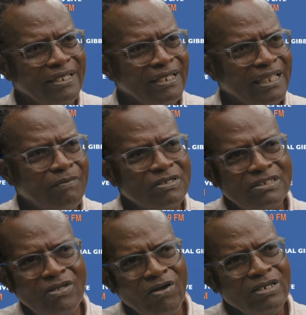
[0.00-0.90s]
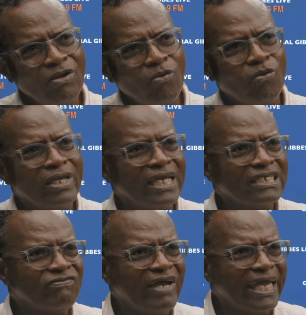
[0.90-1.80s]
That was done in the cold
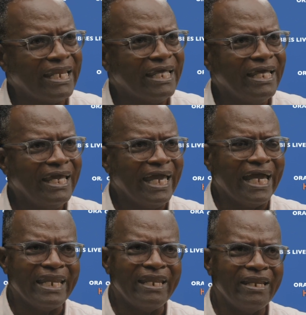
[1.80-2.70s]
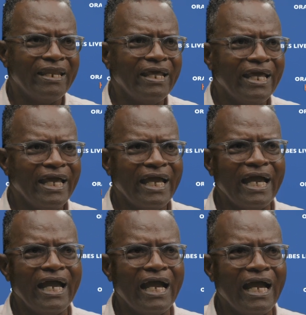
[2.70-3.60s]
case file. And
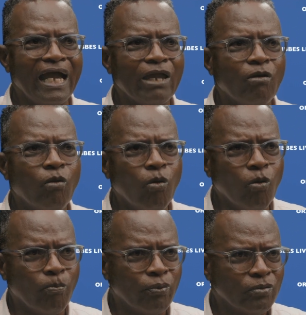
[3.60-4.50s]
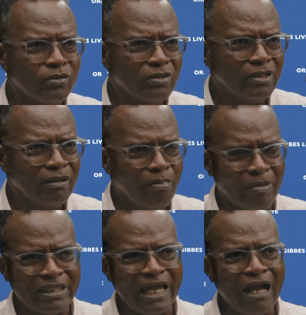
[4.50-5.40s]
I hope,
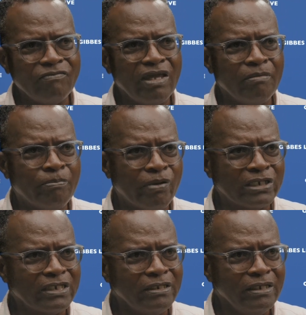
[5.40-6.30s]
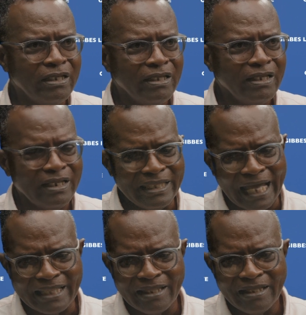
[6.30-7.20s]
but I have the impression
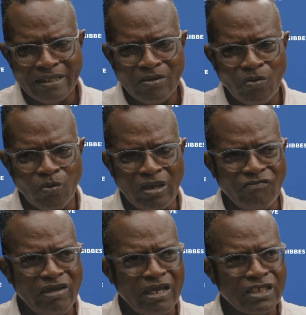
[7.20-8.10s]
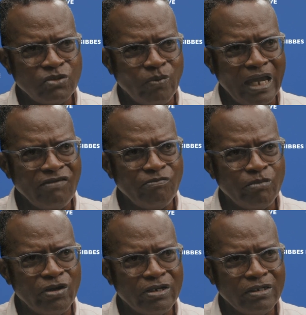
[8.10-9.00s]
that Olivier's wife
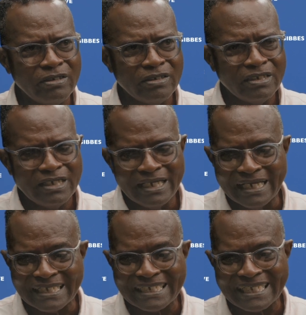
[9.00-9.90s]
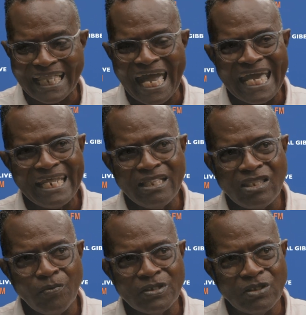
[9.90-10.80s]
murder is sliding
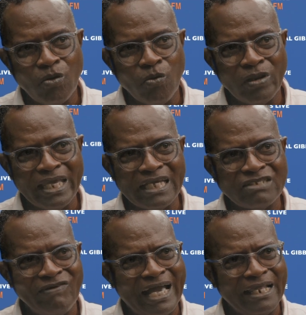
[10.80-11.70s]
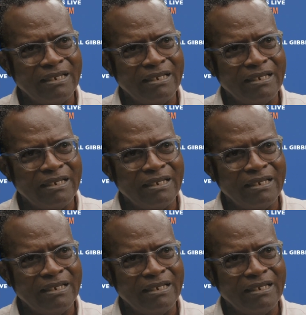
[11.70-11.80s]
towards the cold case file.